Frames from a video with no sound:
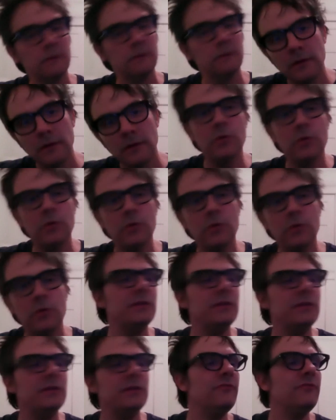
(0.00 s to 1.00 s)
What
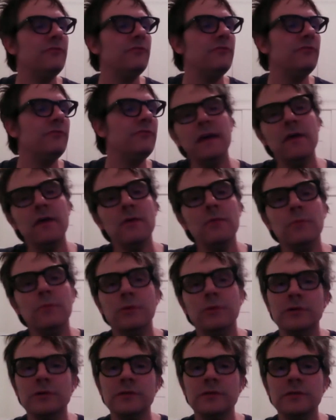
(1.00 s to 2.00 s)
if there
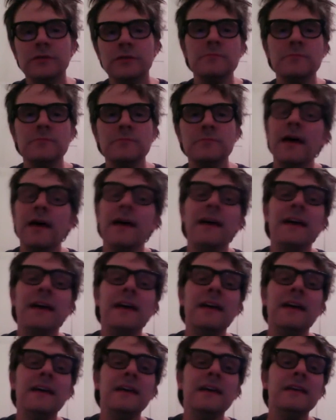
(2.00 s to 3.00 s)
was a
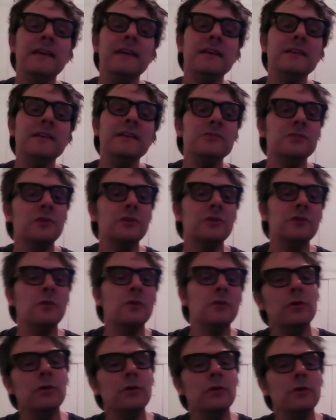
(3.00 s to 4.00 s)
magic
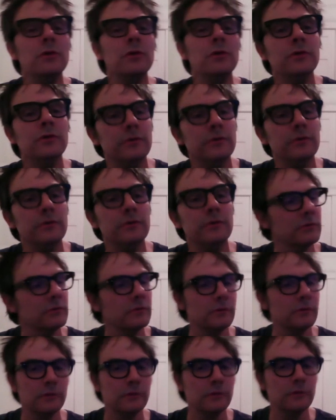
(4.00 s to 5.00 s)
word
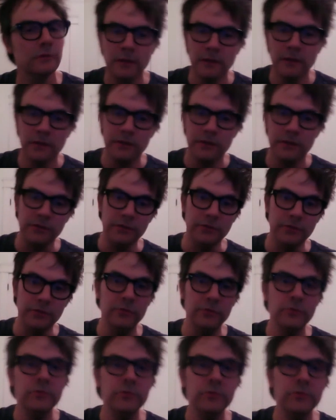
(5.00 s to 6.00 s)
you
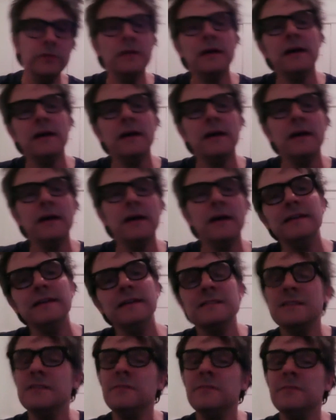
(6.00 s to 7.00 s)
and I
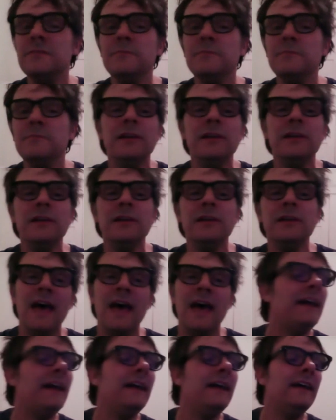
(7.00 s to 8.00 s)
simply
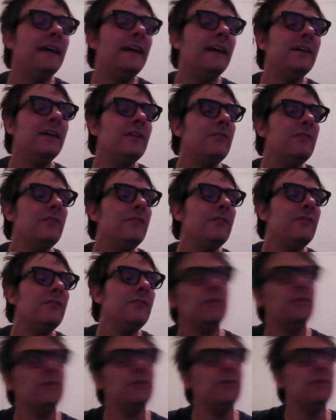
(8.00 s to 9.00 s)
haven't
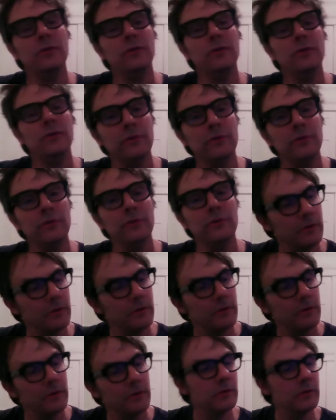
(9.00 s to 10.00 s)
heard?
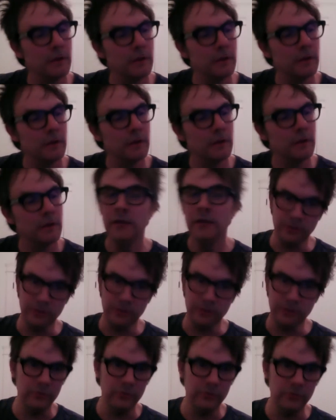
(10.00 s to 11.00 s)

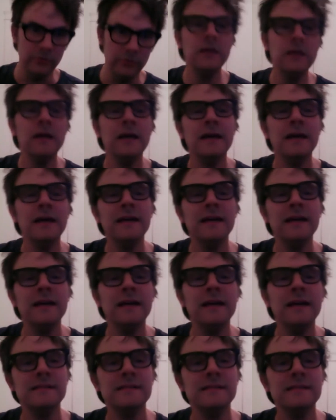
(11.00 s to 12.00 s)
You and I
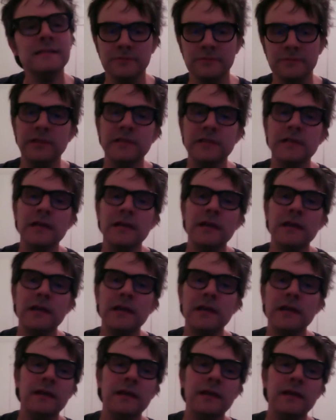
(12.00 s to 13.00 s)
simply
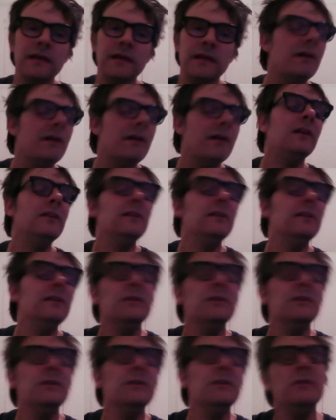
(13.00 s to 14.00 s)
cannot
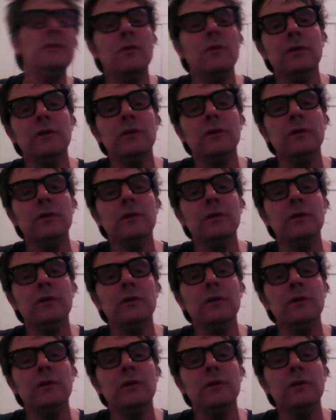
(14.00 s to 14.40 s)
ignore